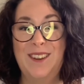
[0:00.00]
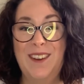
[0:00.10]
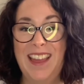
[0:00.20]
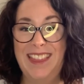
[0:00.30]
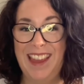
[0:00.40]

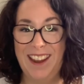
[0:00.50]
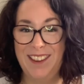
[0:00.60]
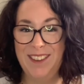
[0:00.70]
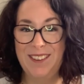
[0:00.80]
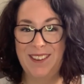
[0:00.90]
there
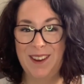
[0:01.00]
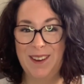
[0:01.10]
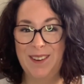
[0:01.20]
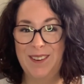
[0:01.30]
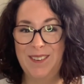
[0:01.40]
you
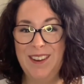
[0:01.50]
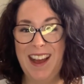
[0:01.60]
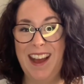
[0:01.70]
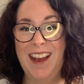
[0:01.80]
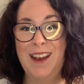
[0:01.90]
go.
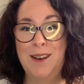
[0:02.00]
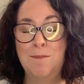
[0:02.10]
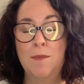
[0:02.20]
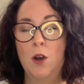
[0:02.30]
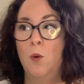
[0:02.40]

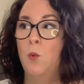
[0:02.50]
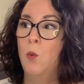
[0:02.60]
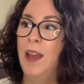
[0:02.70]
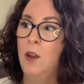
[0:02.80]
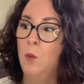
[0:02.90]
Um,
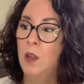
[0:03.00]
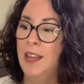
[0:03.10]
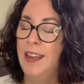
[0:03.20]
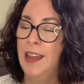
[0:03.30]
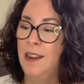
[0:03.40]
when will
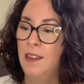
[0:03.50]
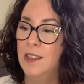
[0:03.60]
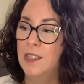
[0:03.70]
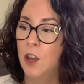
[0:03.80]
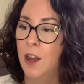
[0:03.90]
I end
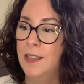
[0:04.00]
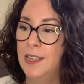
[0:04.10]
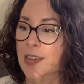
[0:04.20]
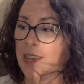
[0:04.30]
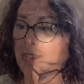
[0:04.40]
this contest?